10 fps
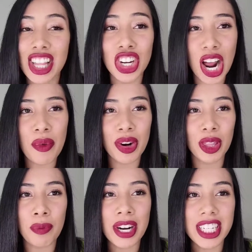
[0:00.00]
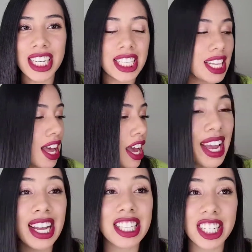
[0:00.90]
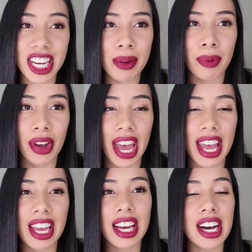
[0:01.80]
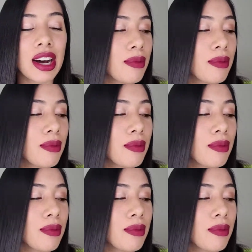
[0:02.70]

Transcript: They're not worth the purchase. Paint, it's cheap, okay?